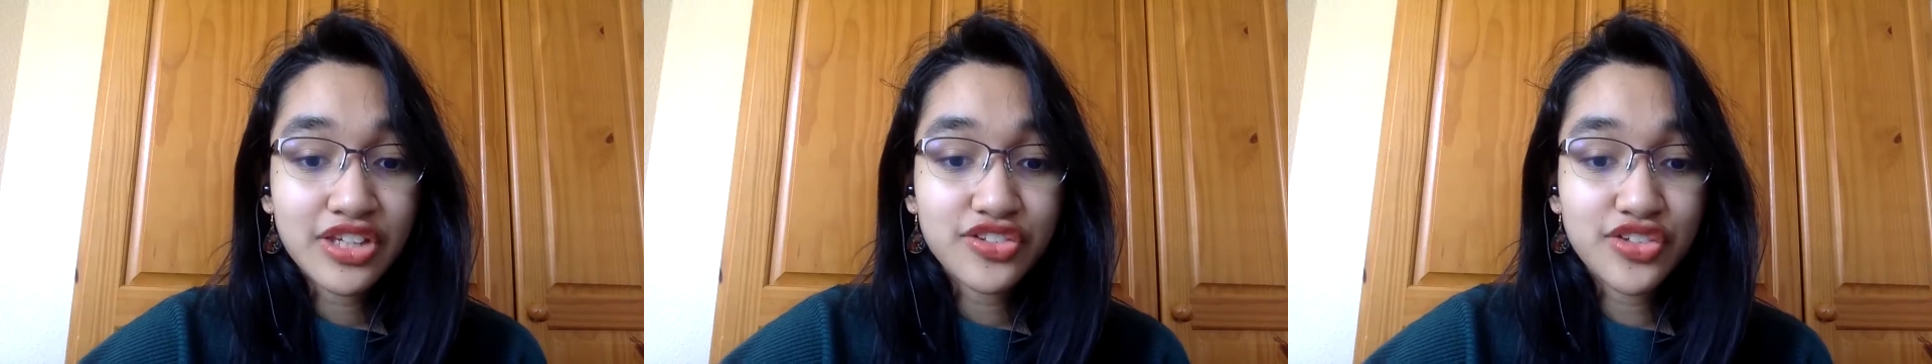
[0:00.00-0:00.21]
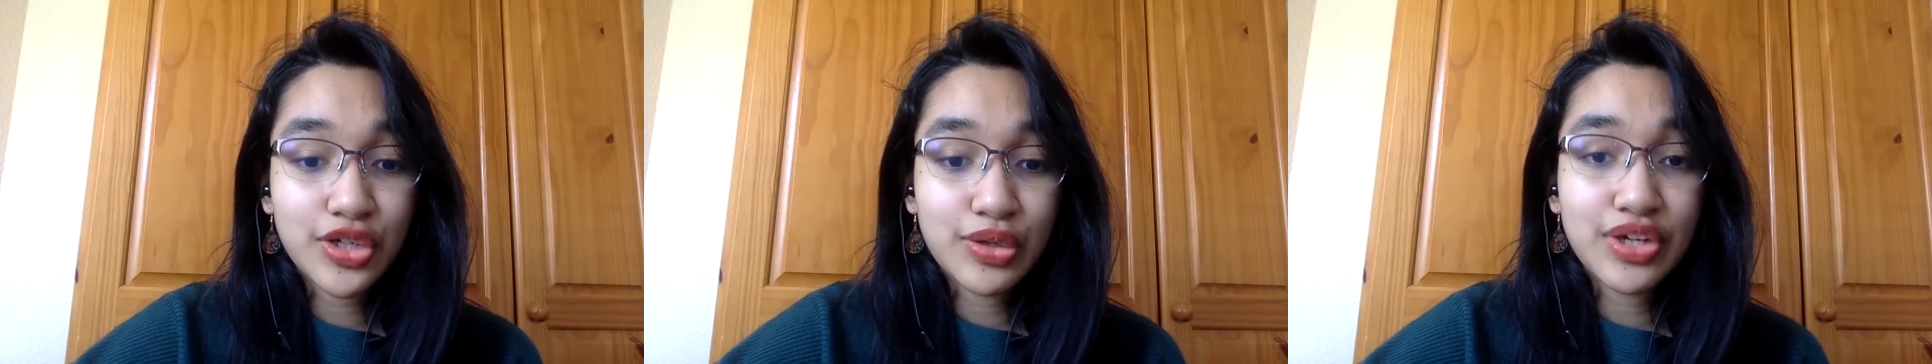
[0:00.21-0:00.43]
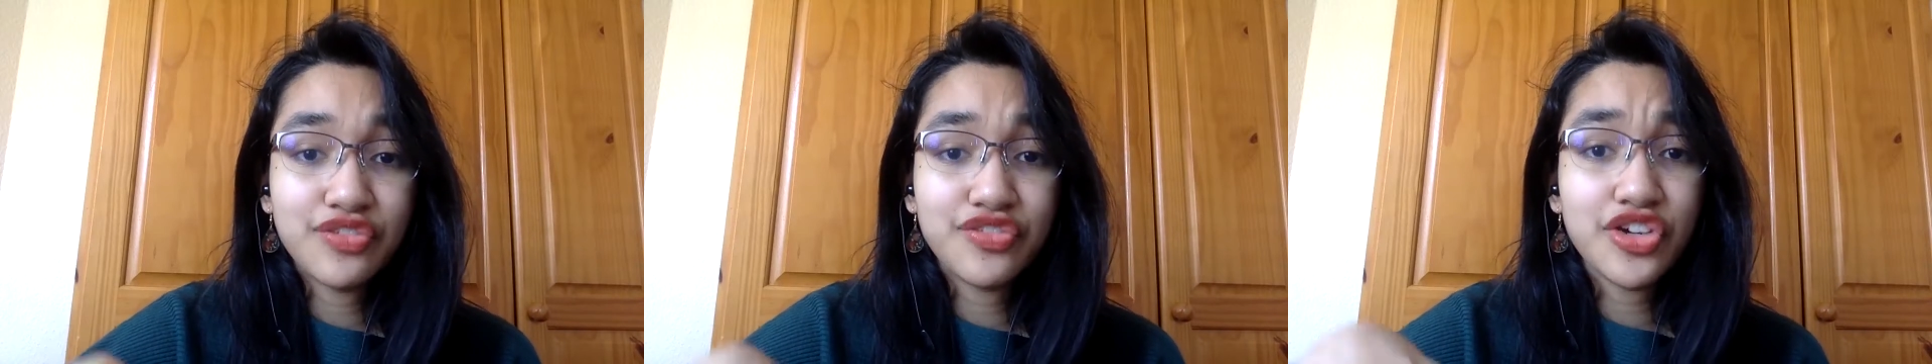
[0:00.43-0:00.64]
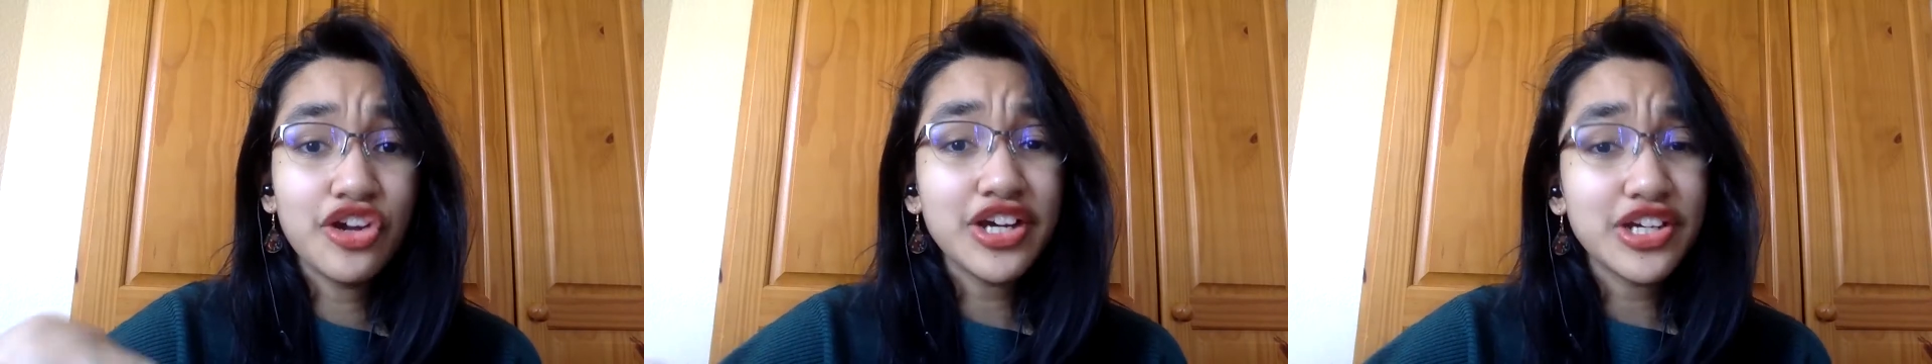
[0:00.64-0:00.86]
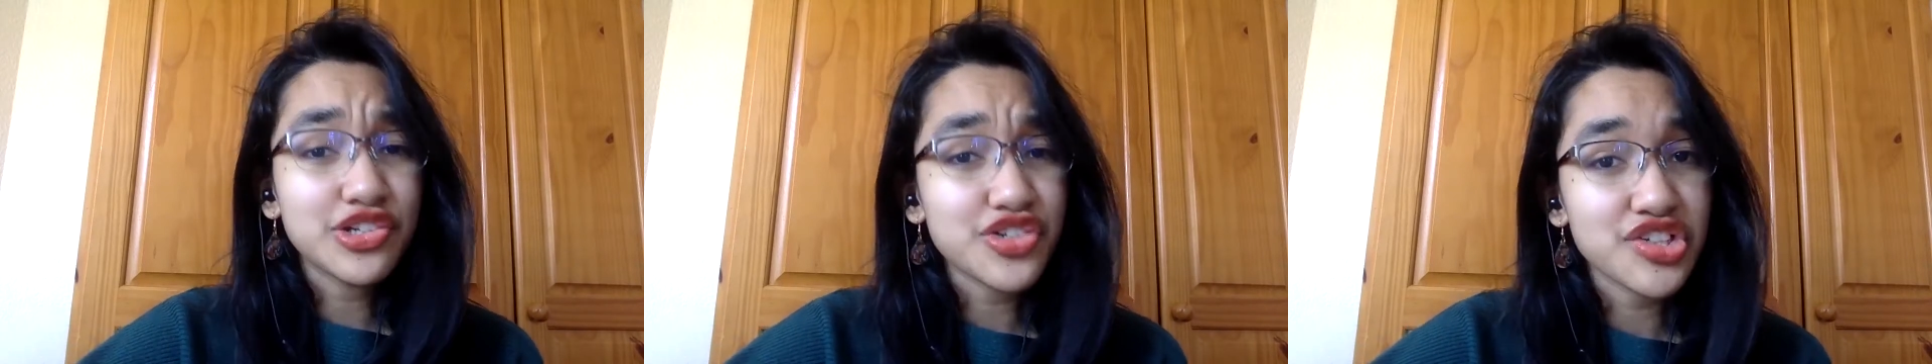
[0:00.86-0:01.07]
So if you're
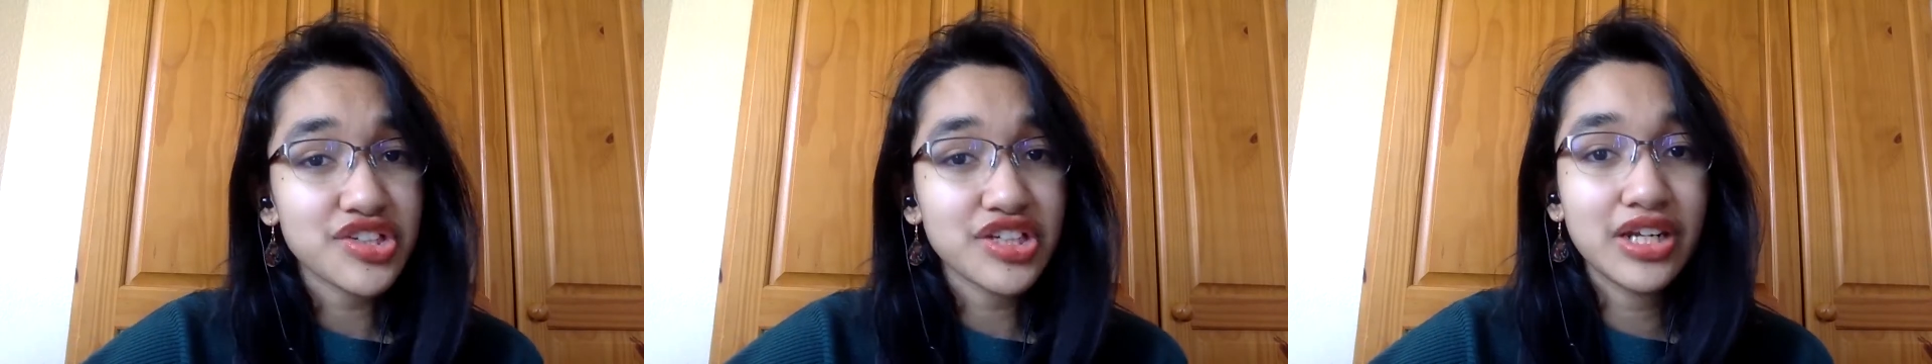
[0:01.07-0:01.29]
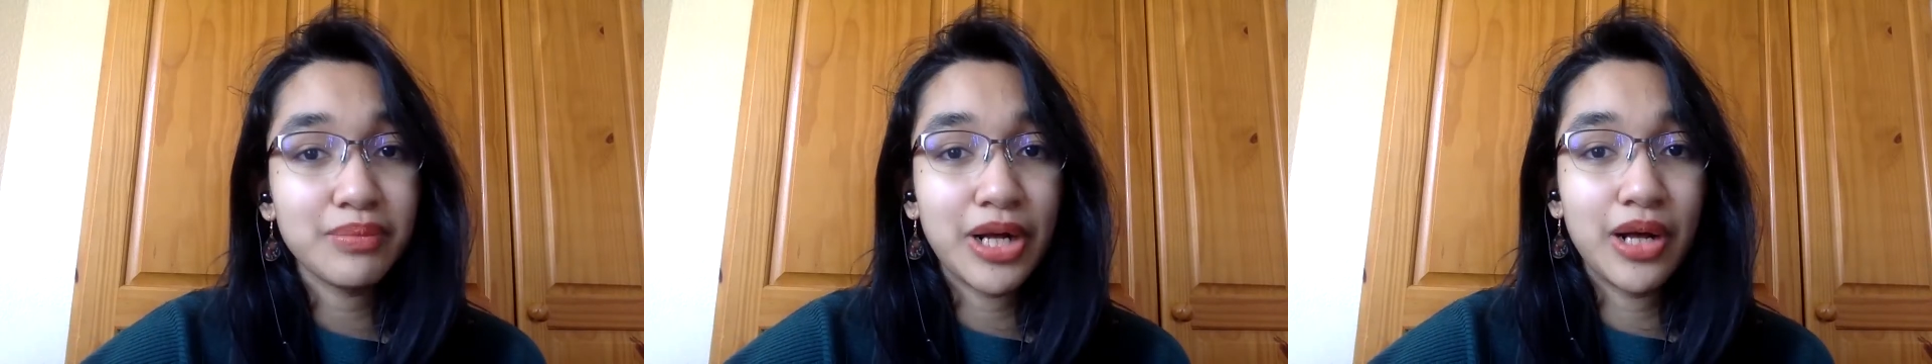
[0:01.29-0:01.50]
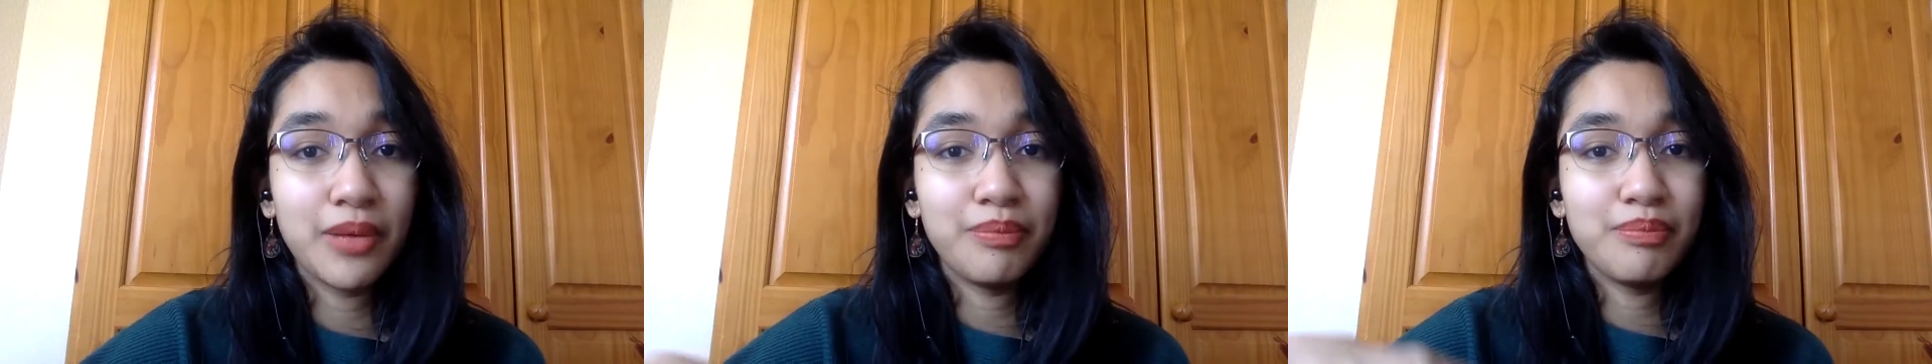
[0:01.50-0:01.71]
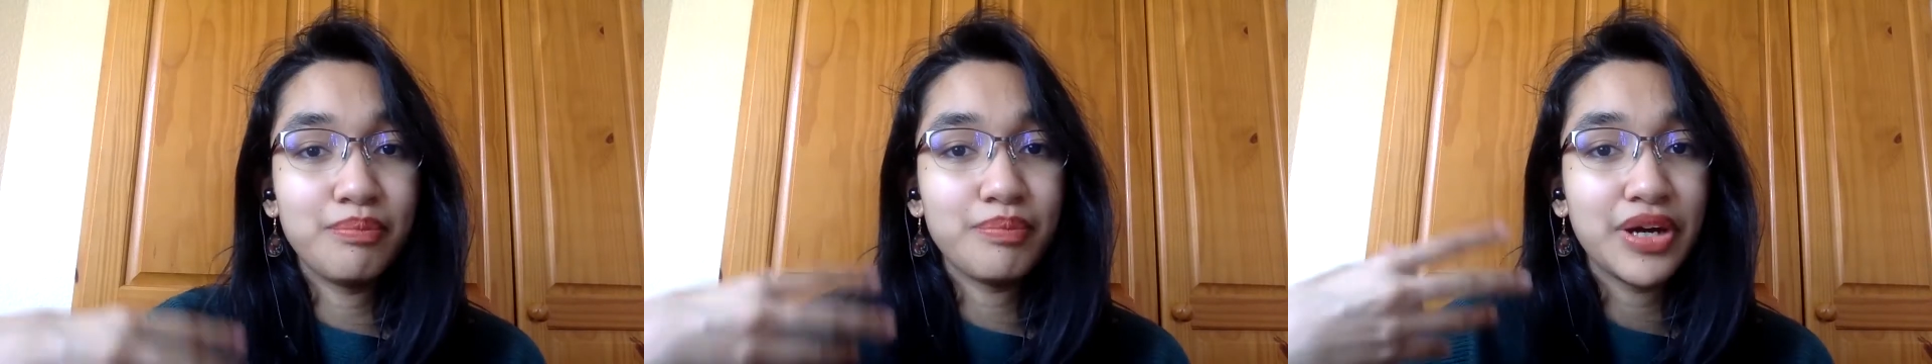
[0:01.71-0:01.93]
not interested about